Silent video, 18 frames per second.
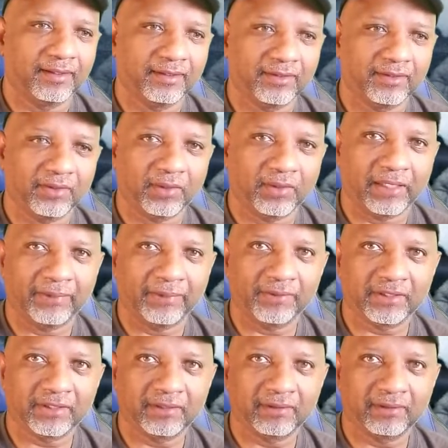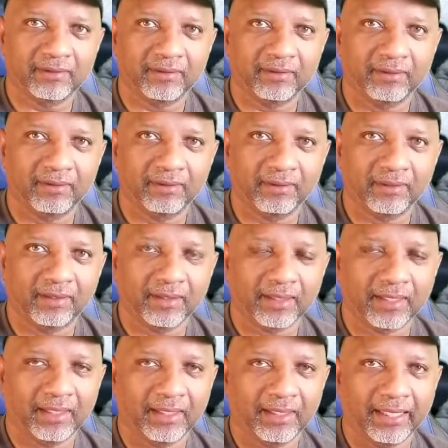So I was
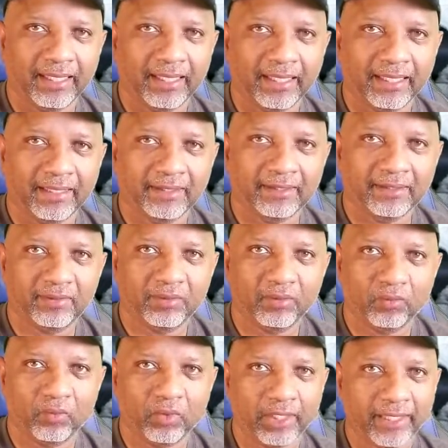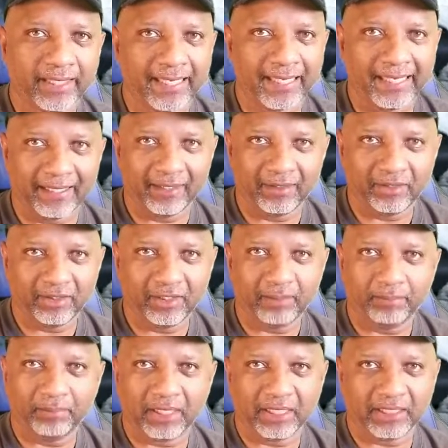looking at what I
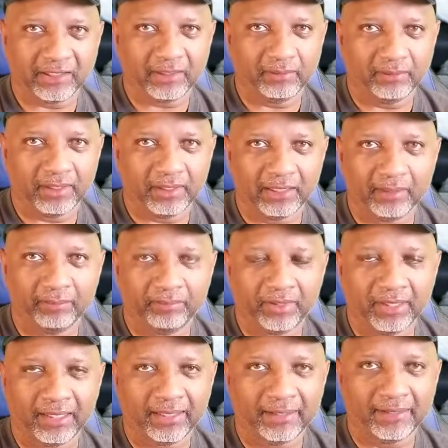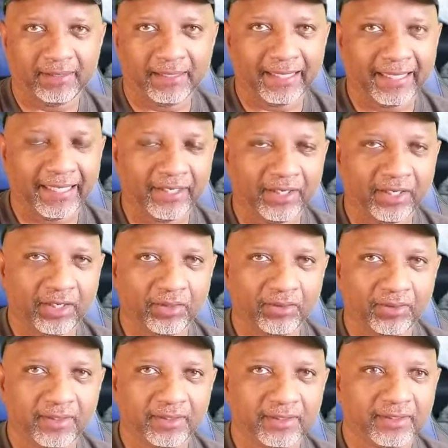could possibly update, and I
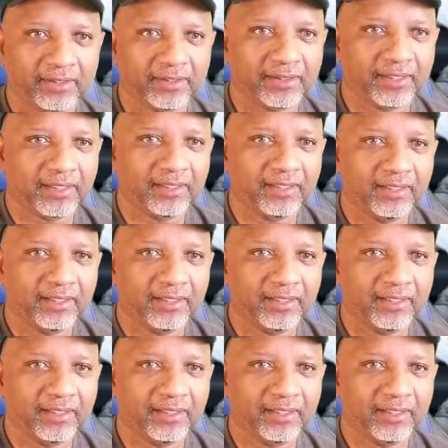noticed